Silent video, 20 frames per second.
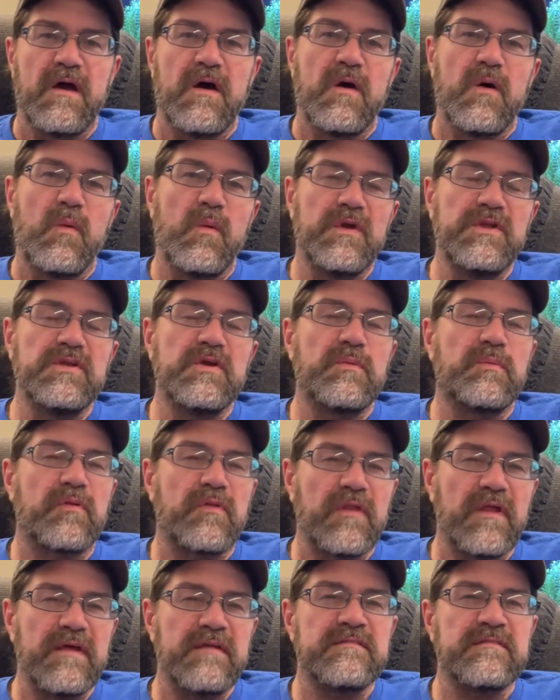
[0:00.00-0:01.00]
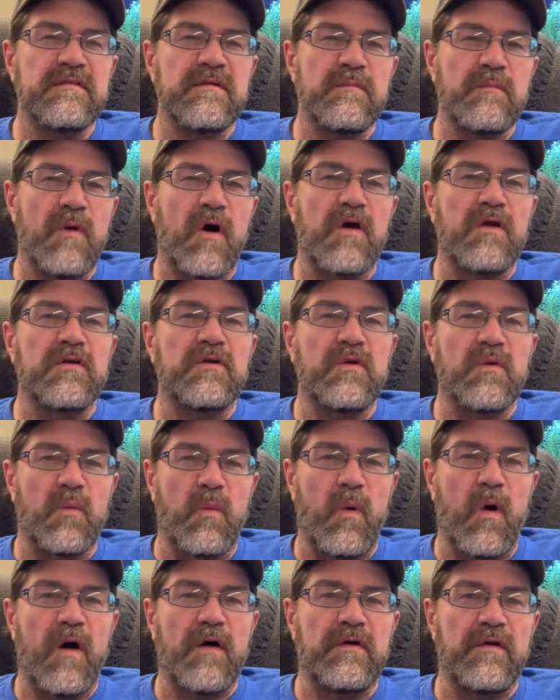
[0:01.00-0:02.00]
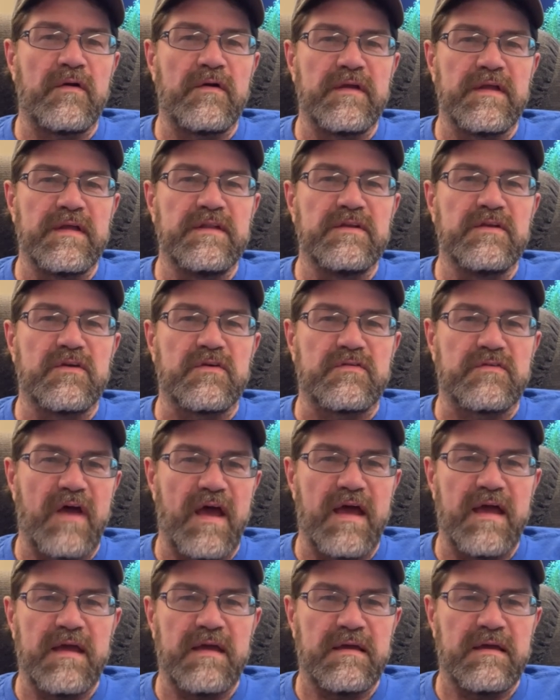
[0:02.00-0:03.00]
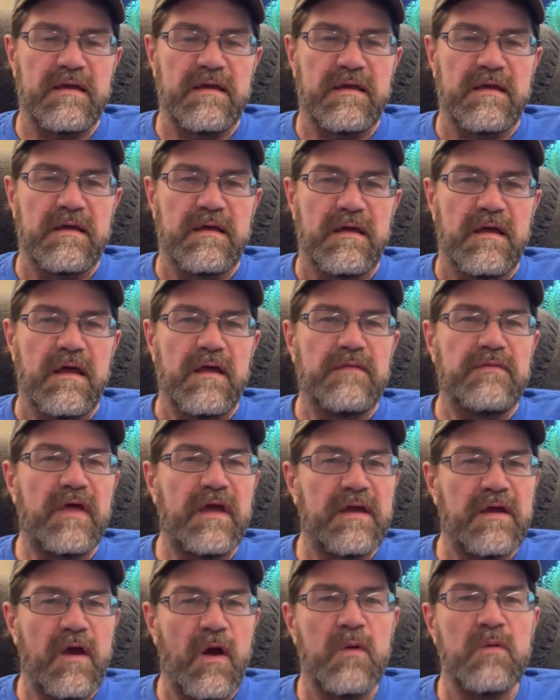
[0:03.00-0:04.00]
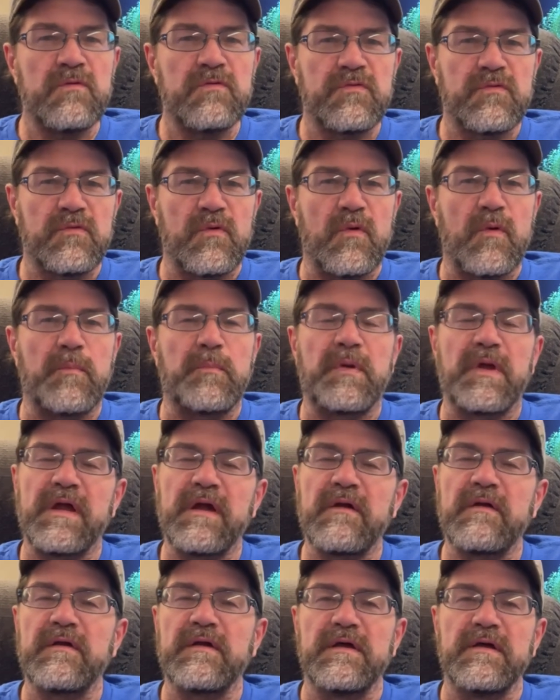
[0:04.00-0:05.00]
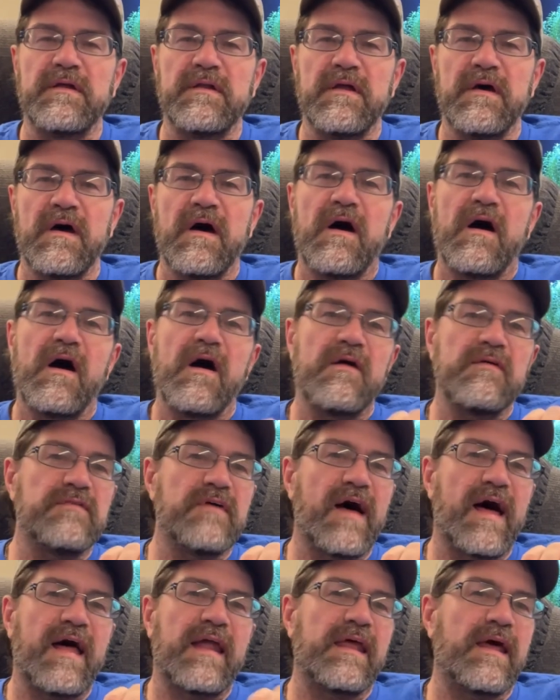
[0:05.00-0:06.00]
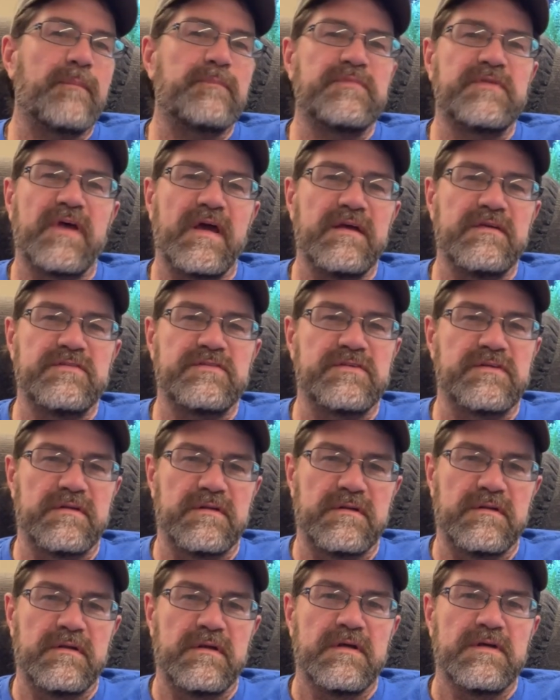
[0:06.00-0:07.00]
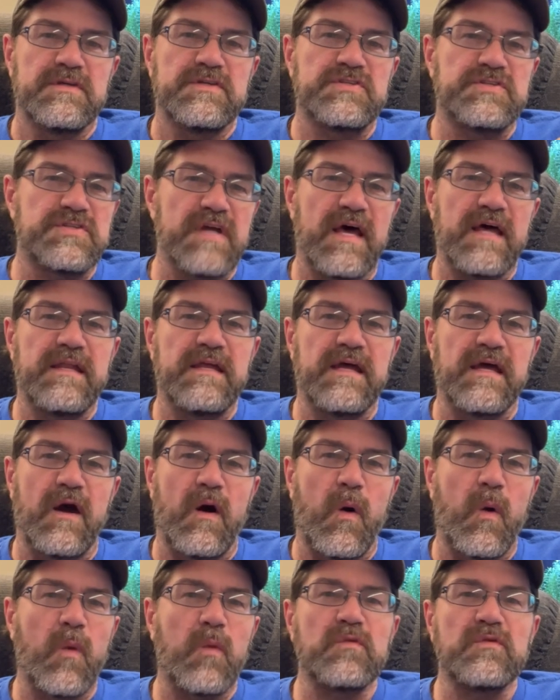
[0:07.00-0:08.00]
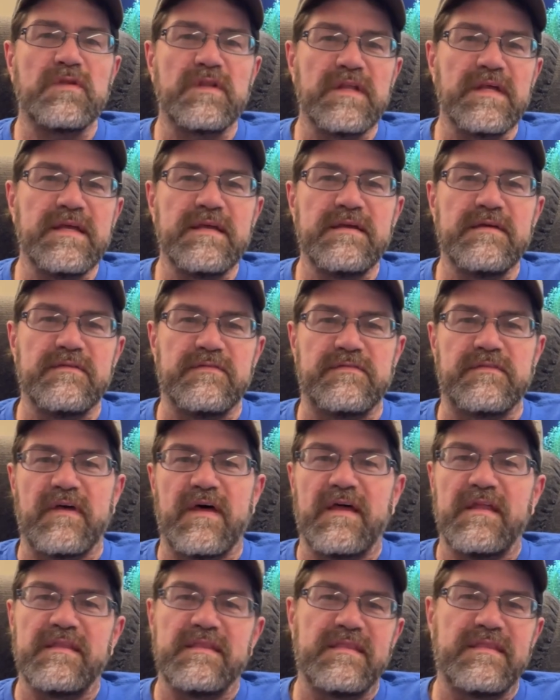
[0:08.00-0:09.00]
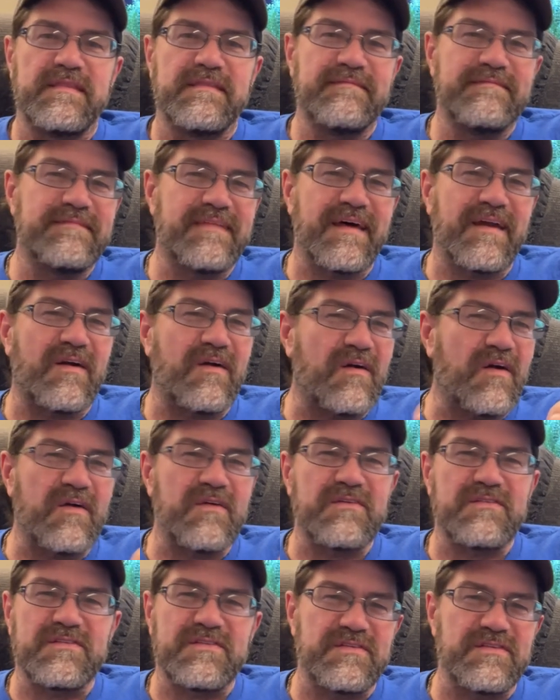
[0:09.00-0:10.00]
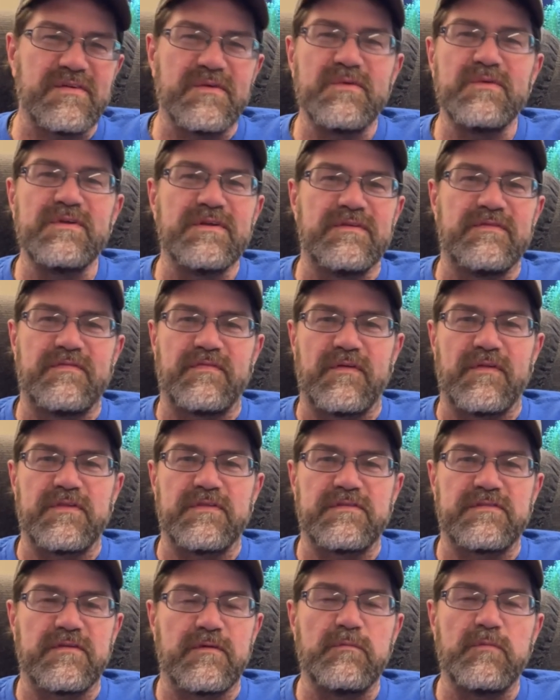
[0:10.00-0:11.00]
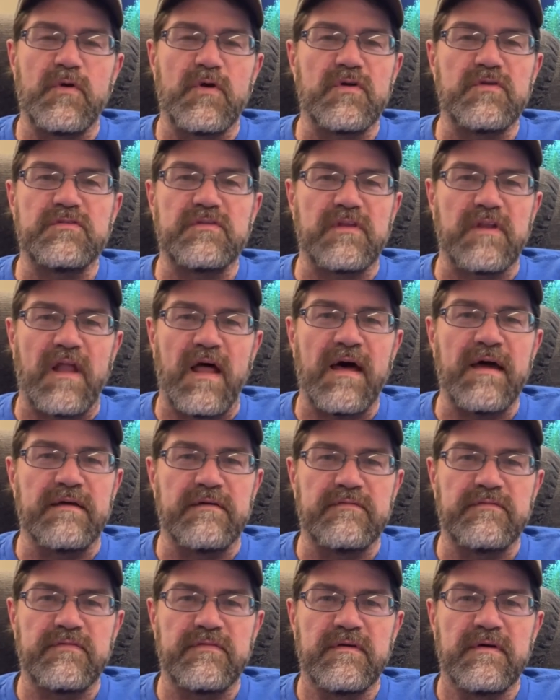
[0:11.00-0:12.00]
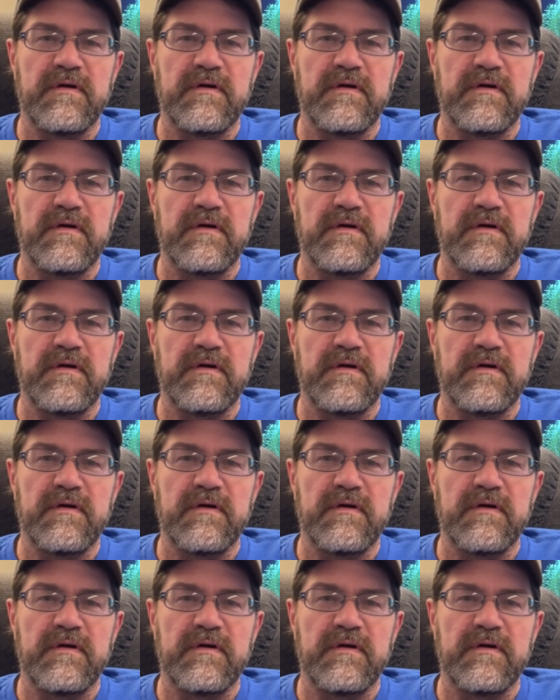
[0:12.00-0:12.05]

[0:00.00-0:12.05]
When you place them underwater in your tank, they go through a period of adaptation, shedding old leaves and that aren't suited for the submerged life.